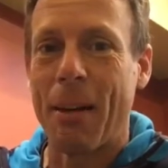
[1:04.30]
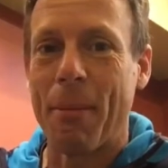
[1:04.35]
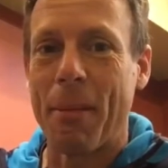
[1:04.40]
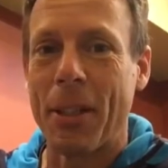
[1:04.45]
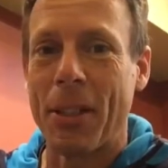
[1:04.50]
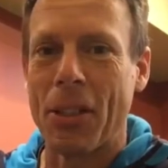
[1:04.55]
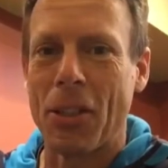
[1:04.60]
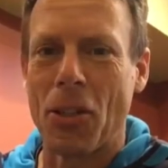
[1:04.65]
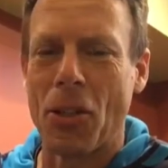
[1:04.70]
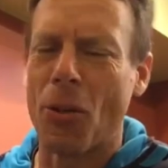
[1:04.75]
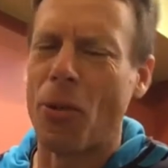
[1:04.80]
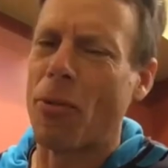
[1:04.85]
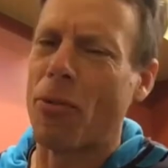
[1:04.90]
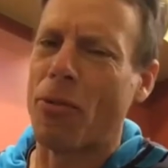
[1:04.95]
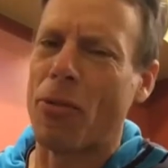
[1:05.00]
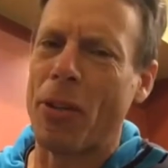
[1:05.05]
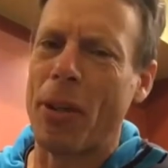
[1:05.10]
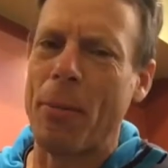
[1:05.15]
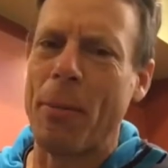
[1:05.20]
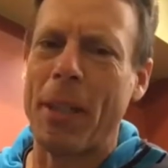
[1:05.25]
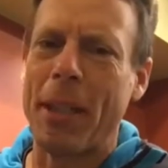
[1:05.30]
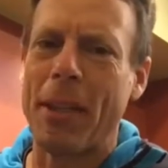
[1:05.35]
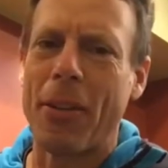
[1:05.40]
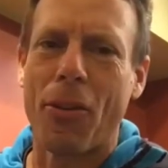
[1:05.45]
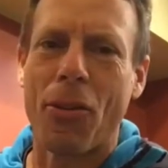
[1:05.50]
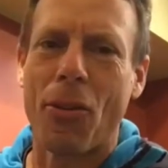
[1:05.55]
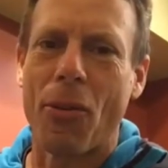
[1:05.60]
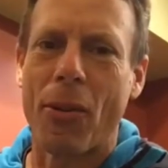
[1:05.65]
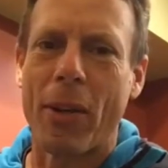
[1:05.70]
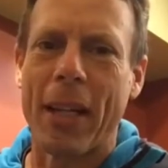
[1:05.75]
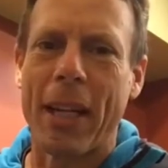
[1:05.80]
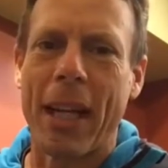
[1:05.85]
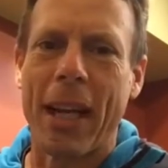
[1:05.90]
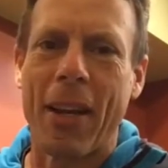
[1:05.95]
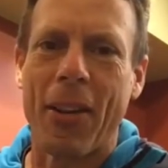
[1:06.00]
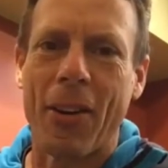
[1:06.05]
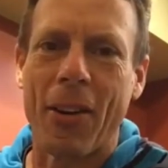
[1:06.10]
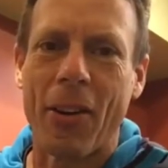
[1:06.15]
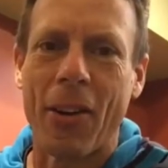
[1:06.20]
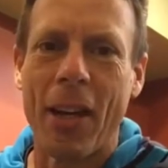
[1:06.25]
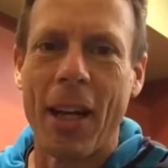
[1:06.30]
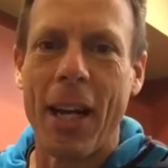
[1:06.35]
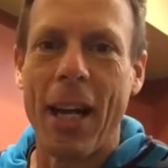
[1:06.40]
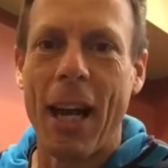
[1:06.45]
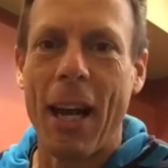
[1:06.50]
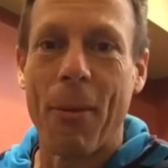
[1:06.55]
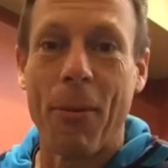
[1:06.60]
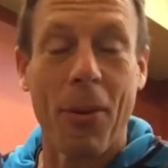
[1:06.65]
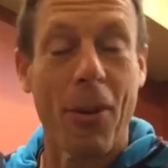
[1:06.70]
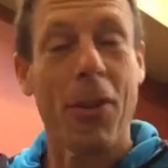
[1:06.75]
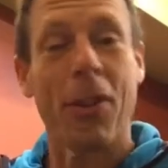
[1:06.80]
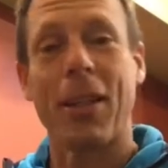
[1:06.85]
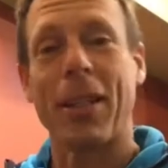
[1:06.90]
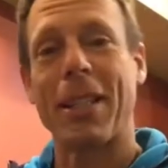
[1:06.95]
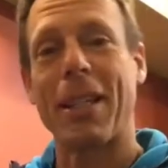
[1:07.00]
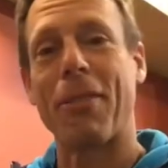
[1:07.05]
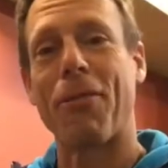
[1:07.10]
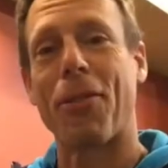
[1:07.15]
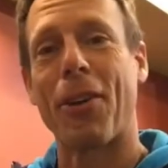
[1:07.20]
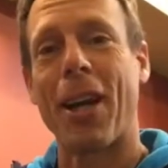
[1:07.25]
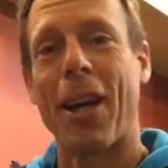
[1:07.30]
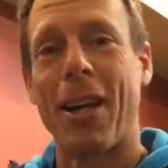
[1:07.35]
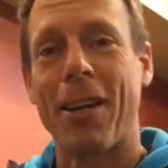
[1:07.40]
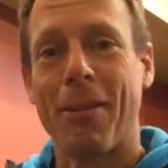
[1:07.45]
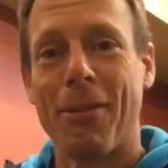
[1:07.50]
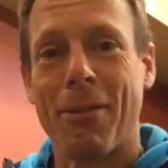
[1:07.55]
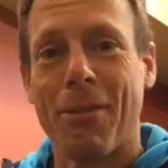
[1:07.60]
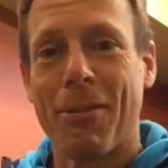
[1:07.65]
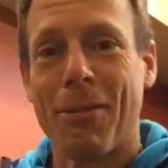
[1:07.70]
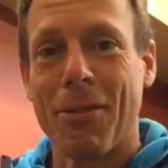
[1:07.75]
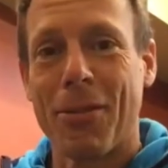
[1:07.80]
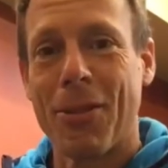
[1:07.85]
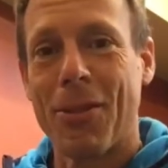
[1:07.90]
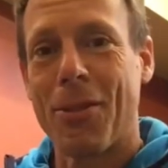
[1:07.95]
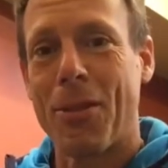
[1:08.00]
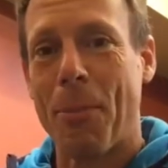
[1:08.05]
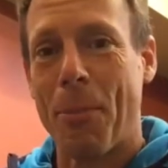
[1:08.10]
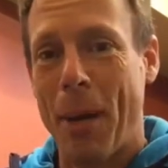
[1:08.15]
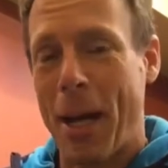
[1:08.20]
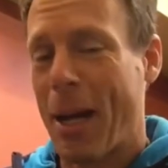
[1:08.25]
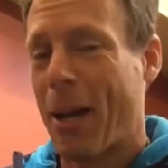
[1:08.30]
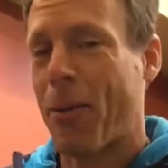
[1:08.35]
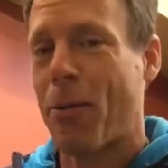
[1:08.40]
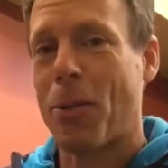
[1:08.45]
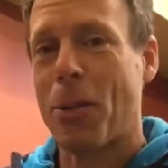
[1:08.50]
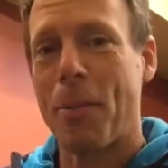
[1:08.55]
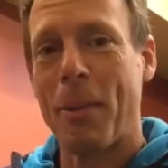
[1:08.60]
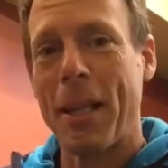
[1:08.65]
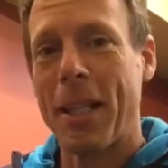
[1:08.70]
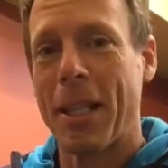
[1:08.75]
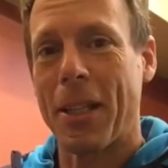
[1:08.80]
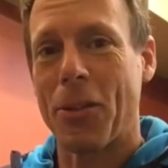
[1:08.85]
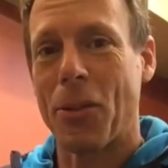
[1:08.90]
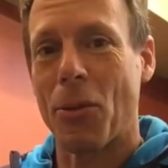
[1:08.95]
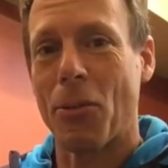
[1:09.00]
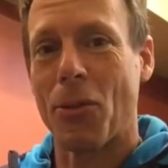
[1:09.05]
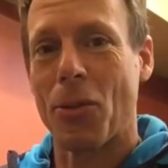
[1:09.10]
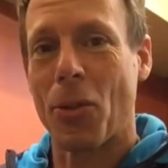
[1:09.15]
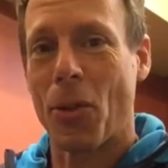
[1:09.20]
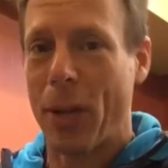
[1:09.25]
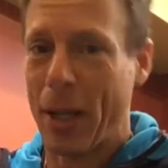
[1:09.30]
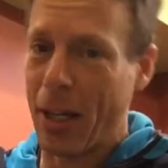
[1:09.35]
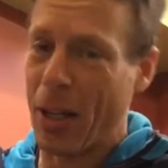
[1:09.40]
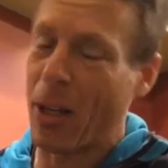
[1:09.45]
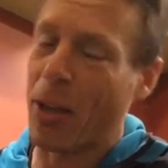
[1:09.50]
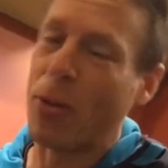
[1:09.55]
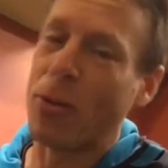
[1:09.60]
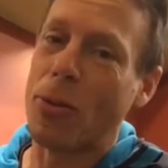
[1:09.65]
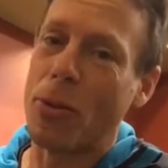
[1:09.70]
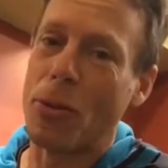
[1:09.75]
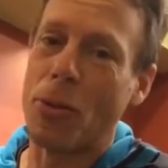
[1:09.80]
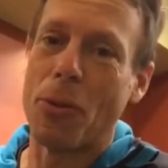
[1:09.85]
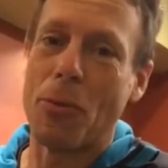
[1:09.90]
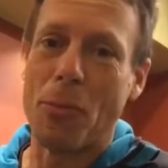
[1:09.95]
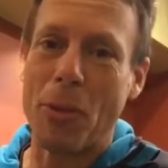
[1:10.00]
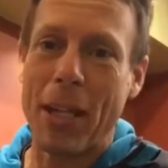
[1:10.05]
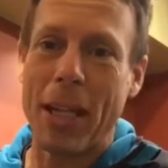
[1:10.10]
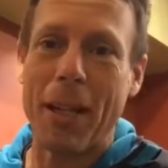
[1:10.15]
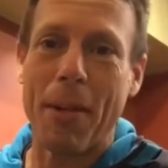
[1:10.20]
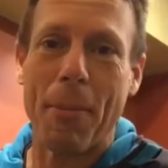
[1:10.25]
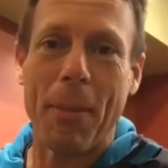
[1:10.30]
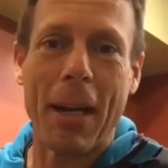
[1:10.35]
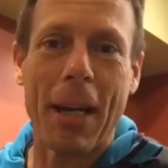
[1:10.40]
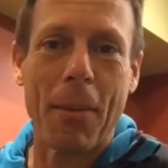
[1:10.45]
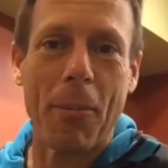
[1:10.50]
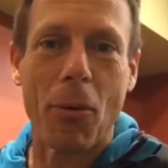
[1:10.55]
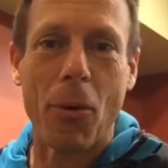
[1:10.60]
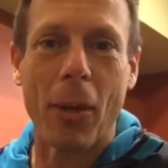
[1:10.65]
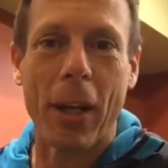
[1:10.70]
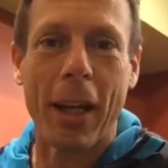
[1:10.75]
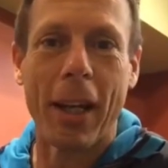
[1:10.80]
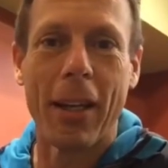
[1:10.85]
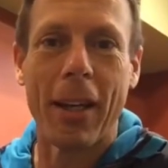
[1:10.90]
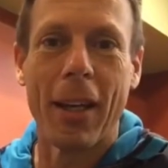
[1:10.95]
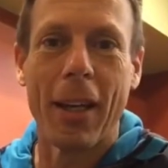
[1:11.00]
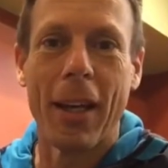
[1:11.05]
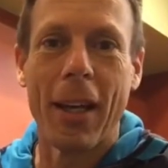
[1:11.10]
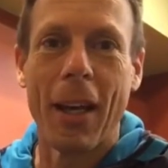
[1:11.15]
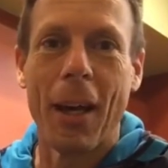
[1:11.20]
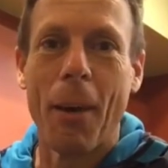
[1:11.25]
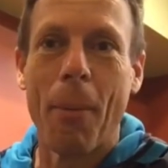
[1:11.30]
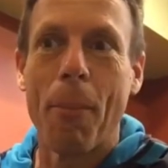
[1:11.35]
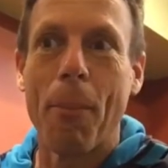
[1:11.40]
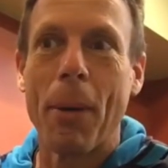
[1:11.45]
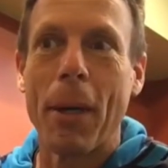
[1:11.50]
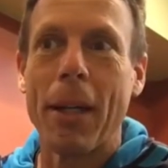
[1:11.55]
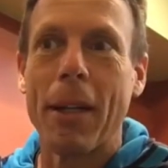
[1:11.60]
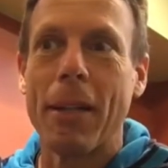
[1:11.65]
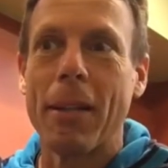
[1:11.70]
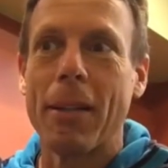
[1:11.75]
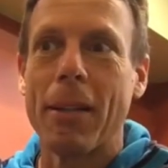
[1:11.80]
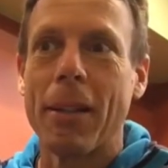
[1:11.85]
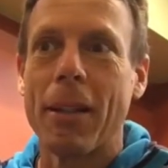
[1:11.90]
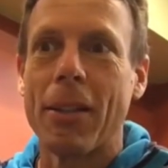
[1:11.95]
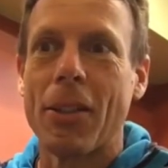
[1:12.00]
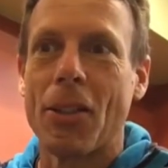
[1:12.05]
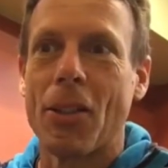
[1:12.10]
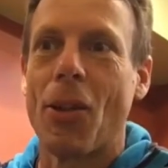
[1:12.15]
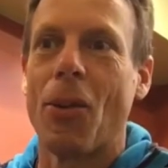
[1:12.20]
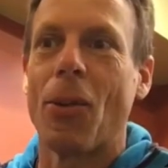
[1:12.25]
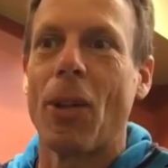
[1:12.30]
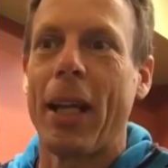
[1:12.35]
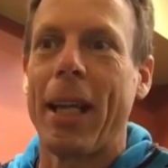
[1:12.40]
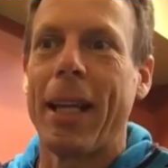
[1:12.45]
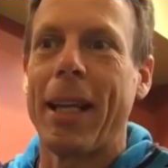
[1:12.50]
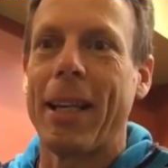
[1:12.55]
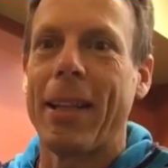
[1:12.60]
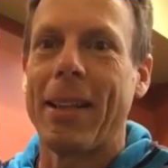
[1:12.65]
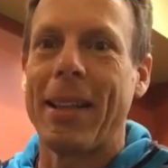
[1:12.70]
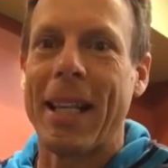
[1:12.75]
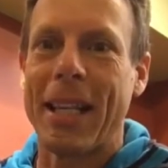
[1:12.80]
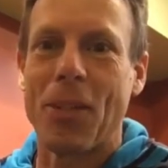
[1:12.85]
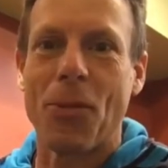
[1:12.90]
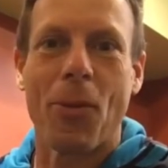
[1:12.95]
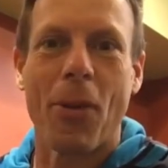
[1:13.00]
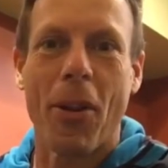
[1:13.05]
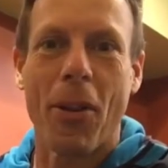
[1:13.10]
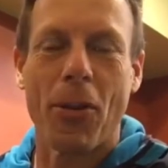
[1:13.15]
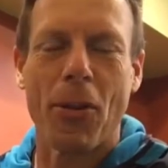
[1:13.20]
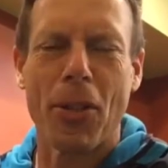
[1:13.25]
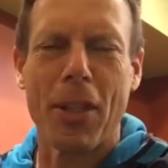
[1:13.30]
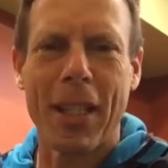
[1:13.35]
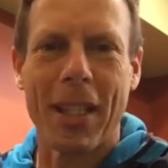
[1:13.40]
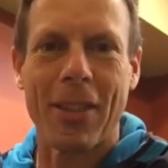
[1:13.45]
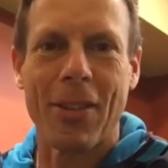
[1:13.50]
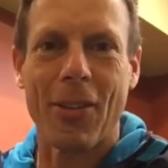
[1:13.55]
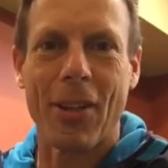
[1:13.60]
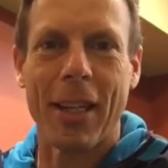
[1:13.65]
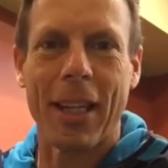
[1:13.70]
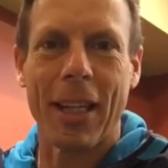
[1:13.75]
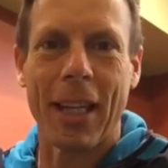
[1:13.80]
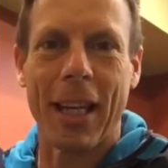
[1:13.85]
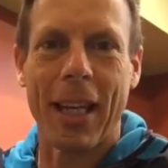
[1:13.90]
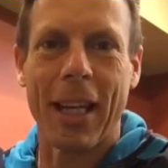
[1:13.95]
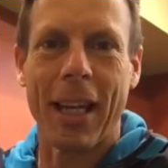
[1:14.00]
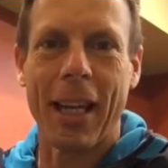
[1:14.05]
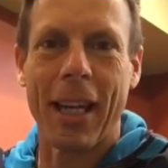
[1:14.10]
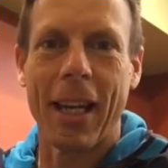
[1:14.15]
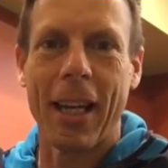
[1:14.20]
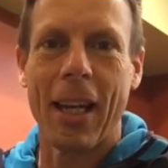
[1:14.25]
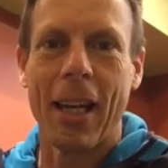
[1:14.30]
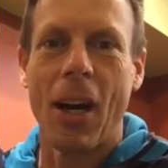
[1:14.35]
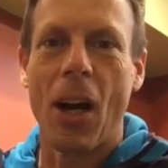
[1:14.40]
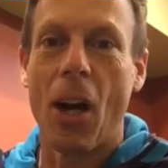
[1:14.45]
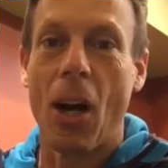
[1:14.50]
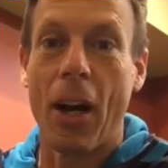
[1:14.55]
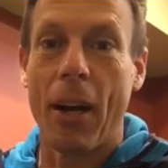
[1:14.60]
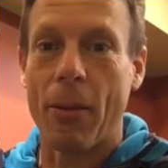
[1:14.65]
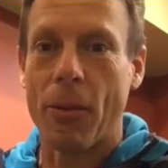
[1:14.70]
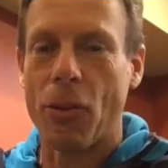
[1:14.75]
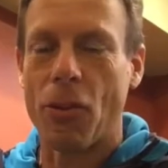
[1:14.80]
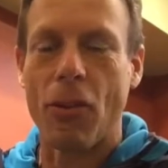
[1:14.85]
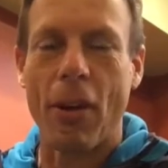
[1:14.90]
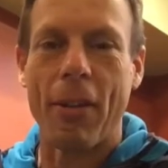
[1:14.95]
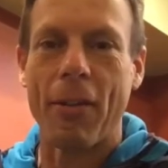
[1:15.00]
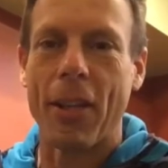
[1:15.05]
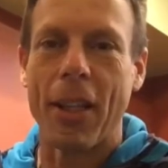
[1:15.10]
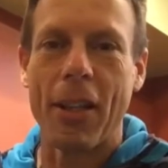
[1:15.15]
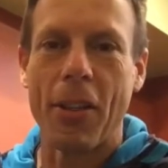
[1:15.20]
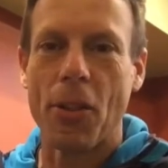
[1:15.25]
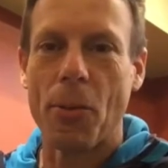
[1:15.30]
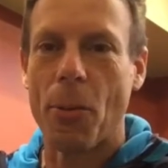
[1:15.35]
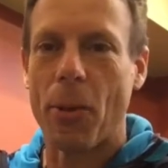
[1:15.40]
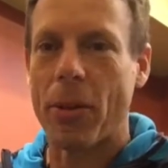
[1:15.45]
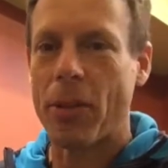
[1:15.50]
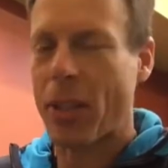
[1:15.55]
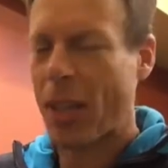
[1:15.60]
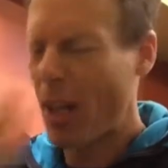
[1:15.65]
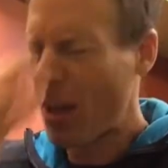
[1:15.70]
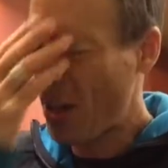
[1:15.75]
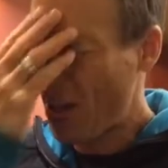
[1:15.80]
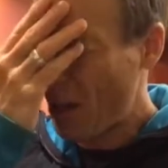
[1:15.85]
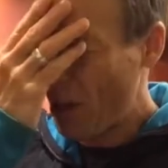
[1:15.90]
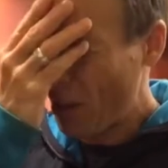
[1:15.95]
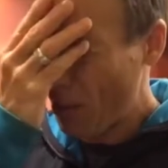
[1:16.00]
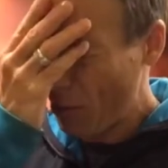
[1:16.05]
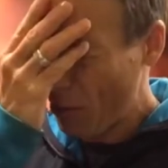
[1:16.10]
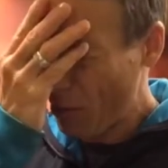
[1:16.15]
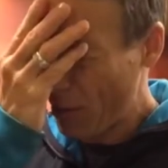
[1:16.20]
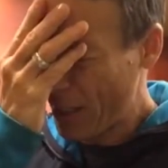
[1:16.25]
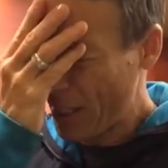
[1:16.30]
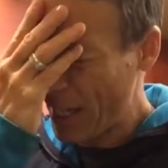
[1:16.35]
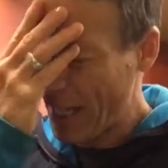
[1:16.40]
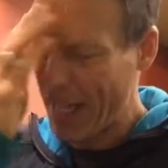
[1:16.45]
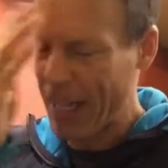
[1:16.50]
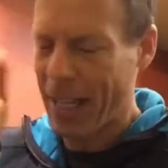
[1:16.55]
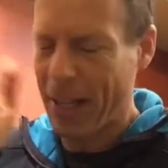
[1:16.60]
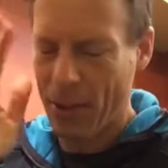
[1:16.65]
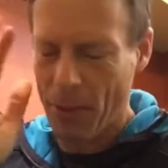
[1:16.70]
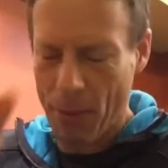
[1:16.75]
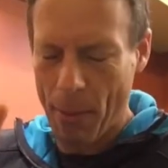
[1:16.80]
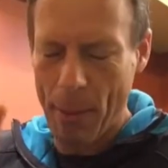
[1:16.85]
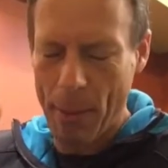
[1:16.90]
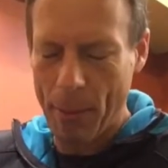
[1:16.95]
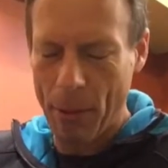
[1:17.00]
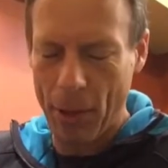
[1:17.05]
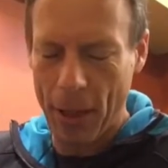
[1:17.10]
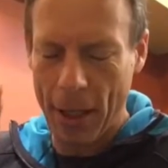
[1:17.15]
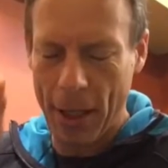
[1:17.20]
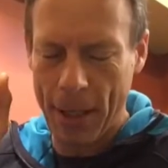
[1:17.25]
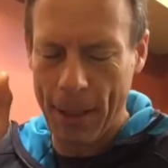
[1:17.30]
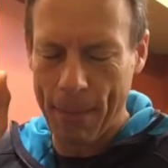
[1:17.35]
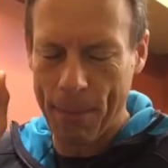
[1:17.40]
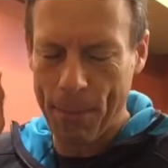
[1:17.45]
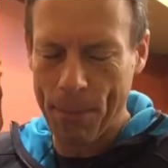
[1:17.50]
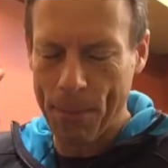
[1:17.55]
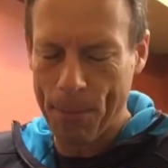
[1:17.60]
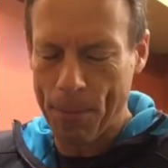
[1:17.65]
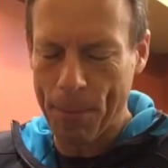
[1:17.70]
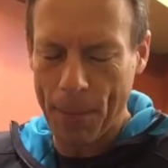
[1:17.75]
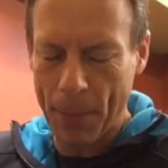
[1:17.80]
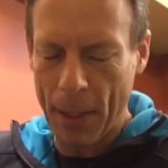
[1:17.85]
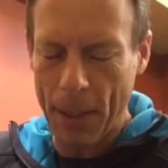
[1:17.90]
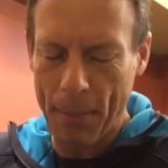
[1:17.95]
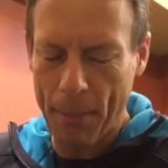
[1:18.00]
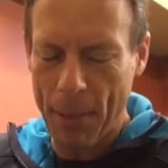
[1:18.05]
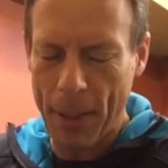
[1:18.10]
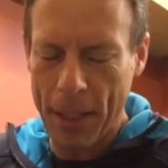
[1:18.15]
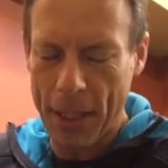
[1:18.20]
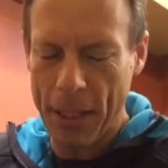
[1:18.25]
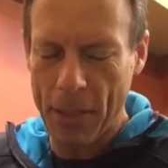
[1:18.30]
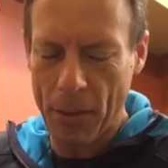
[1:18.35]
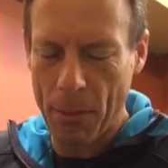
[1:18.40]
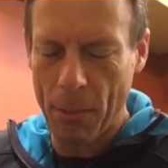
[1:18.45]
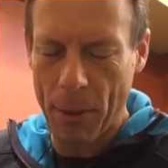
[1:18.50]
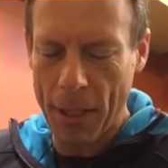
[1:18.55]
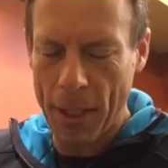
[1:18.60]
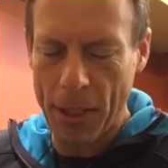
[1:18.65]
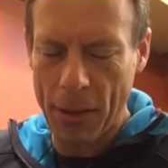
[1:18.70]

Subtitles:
It's a total freebie they're throwing together. And one of the things I forgot to pack was a bathing suit so I could go do some stand-up paddleboarding. But, so that's one of those things, right? Like, I was driving in this morning, I was like, oh, God, I gotta remember, bathing suit.